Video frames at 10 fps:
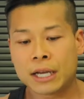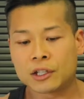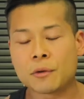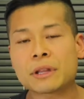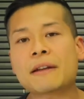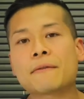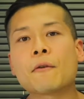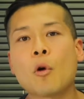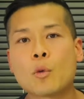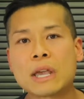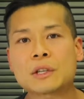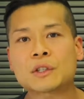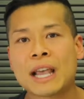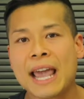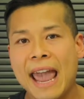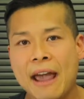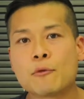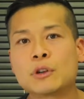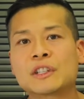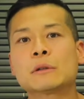During that 4 weeks,
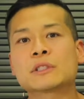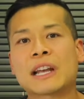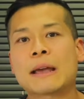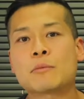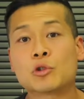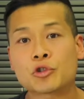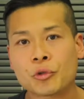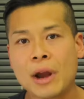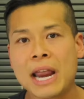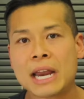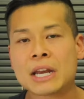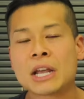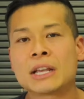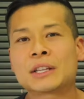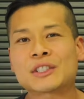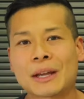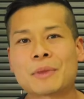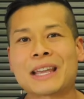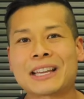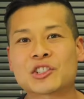every single time you train,
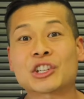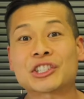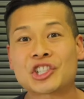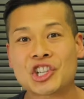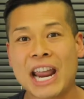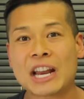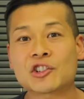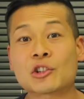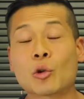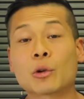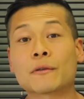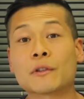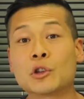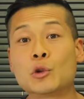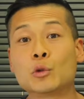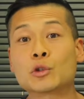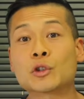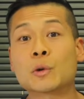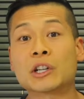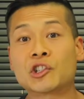something has got to change in order for you
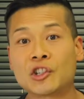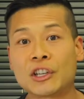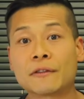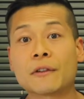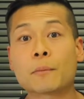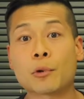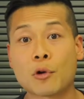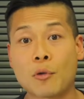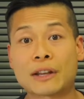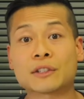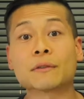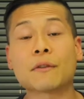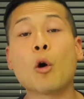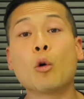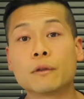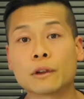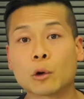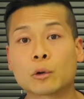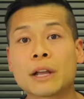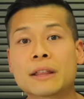to achieve progressive overload.